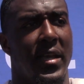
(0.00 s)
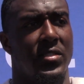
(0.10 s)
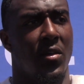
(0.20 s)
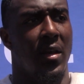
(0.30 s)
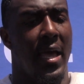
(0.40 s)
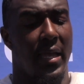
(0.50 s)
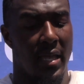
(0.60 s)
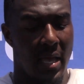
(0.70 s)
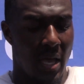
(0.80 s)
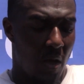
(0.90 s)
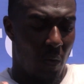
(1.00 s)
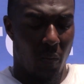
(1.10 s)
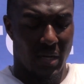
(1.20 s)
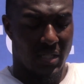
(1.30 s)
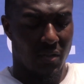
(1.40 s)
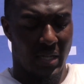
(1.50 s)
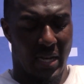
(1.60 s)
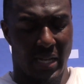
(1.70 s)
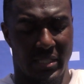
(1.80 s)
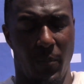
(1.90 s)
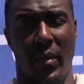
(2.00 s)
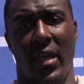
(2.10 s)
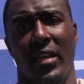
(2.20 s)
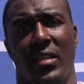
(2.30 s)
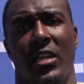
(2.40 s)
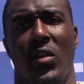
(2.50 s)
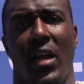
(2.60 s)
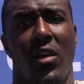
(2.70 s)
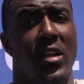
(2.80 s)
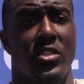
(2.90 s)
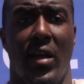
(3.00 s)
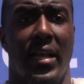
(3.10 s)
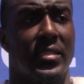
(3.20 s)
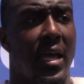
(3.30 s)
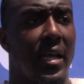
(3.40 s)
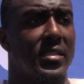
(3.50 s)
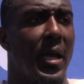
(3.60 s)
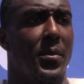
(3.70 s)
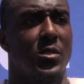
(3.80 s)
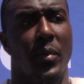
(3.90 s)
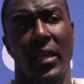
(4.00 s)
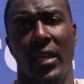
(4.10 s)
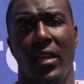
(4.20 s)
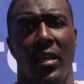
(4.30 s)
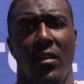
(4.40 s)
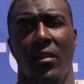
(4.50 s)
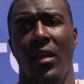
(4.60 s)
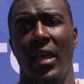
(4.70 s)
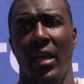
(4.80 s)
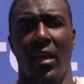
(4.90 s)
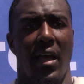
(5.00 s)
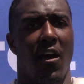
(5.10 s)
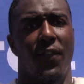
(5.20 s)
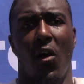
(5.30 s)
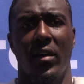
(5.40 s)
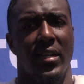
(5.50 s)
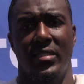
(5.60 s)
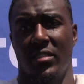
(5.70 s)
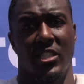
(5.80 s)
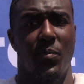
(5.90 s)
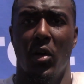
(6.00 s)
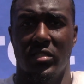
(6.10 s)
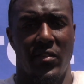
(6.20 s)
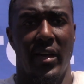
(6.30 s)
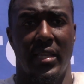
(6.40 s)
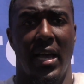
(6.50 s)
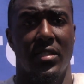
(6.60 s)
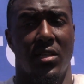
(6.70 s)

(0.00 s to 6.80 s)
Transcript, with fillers: based on like we wear this little thing like a GPS, like tracker that tracks like type of speed and how far distance explosions like that.